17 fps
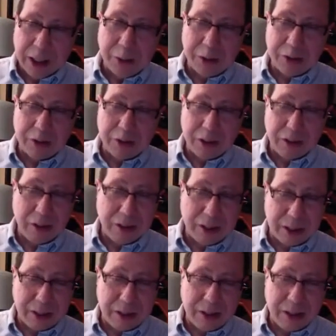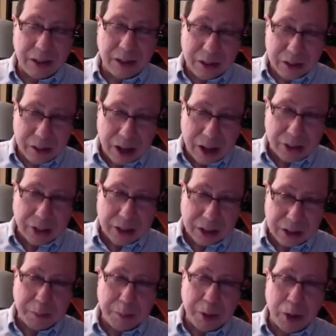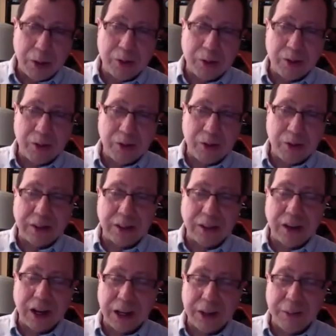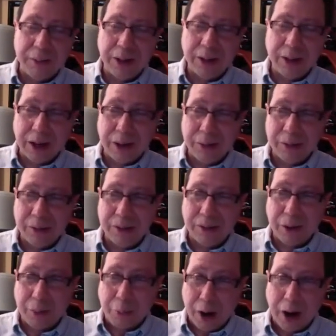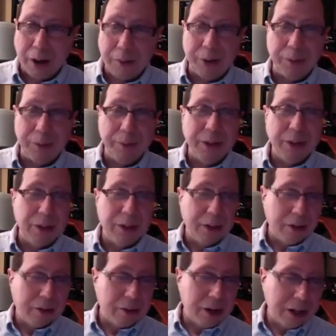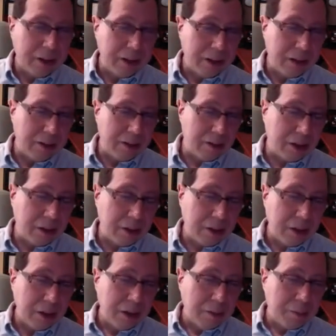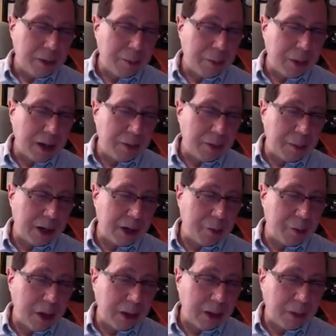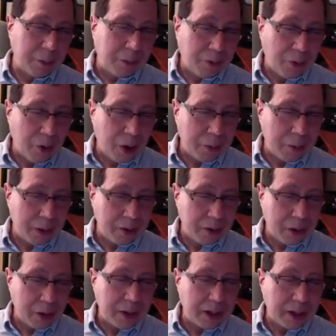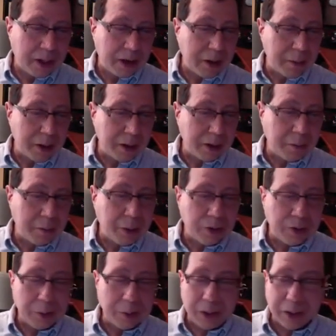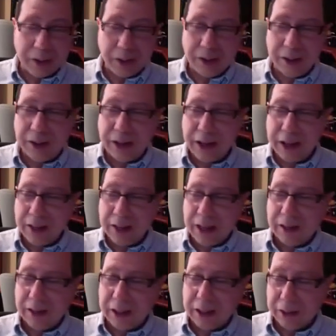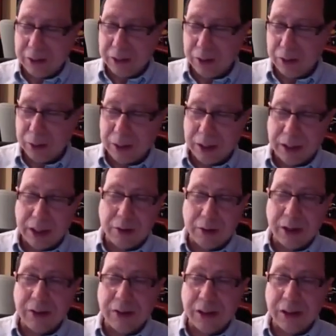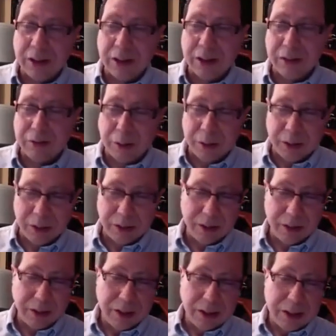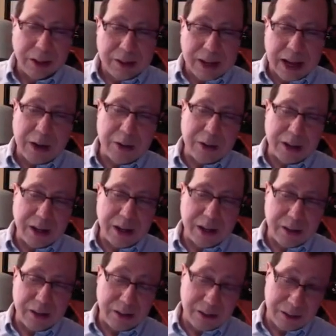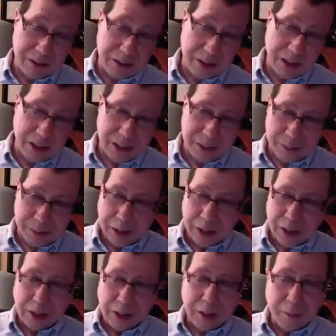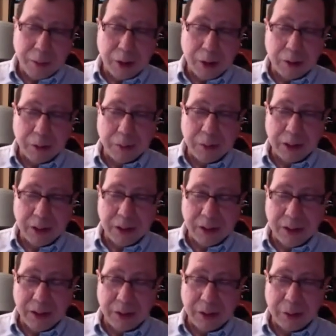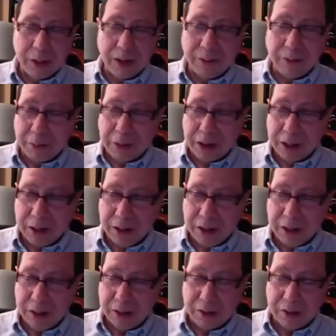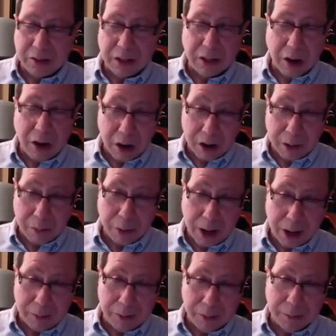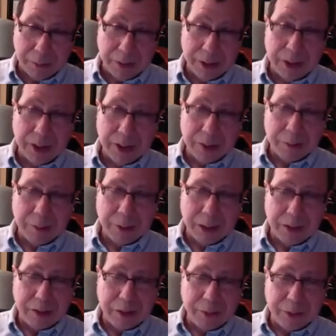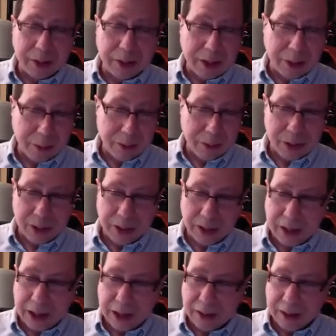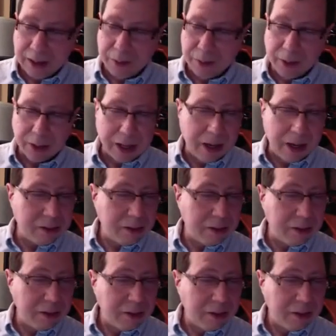It was just that nothing composed at the time. And that was a problem, right? And so everybody wanted performance, nobody cared about composability, and that led to a great deal of trouble. Nowadays, composability is what everybody needs. It's still a hard problem, but it's something that we really can't live without.